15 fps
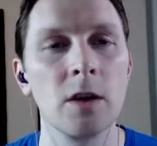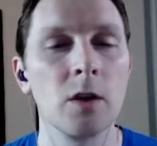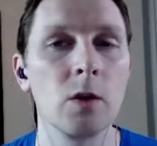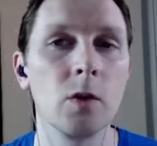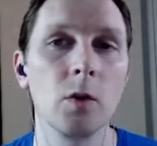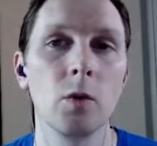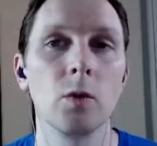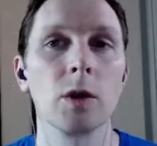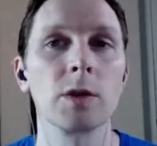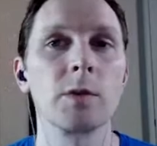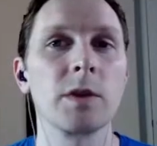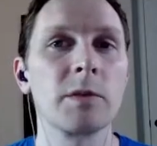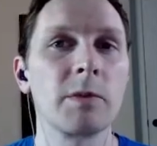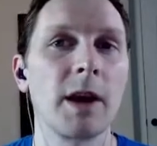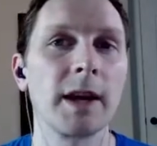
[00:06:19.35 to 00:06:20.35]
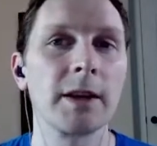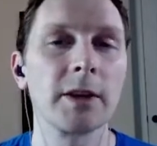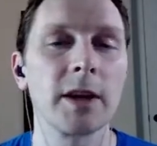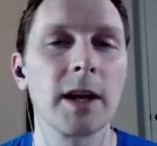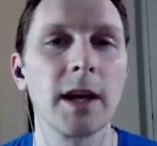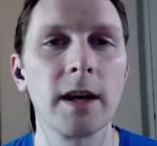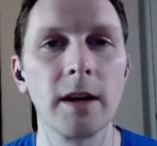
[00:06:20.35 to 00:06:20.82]
who worked with Brian
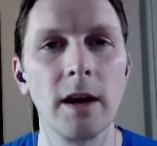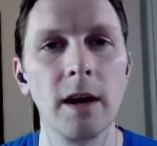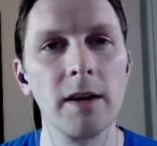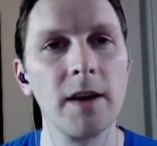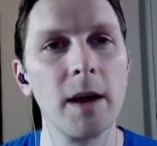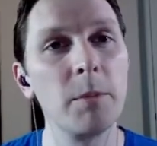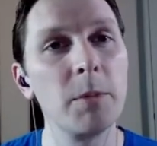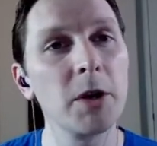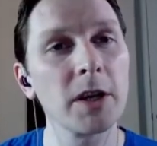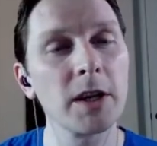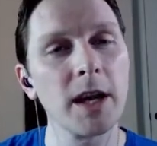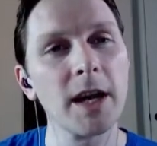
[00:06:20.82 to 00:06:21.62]
Kernighan on that book